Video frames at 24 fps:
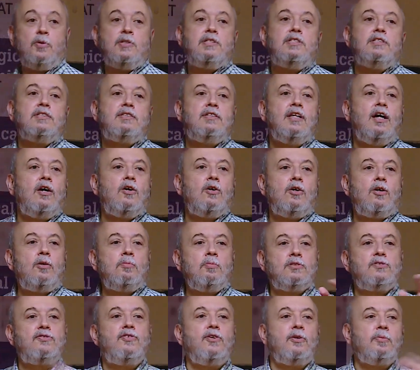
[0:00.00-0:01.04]
which is now
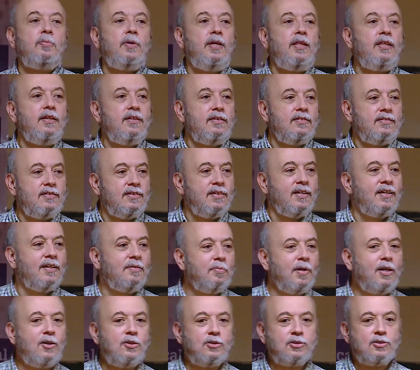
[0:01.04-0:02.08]
almost forbidden
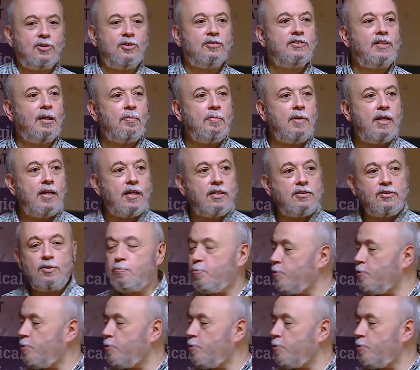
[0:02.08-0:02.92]
because contamination